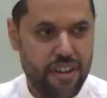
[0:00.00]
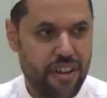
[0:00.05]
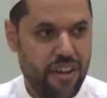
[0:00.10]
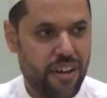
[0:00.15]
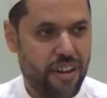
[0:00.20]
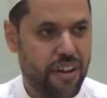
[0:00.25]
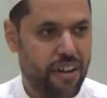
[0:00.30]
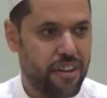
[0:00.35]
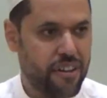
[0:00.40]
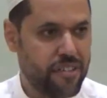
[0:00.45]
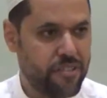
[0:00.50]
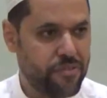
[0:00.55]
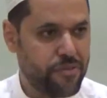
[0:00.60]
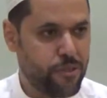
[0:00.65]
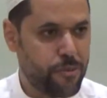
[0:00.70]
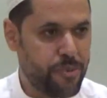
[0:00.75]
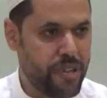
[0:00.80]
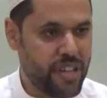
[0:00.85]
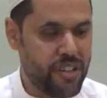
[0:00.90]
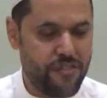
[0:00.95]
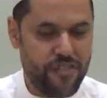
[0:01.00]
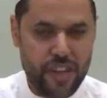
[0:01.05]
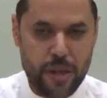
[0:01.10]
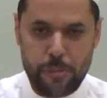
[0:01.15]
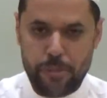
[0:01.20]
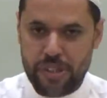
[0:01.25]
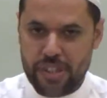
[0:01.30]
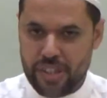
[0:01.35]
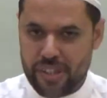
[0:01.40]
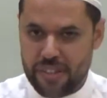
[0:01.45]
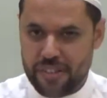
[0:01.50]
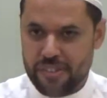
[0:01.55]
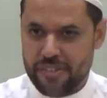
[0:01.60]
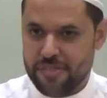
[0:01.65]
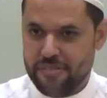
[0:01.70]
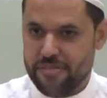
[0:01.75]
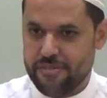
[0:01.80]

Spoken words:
from any family,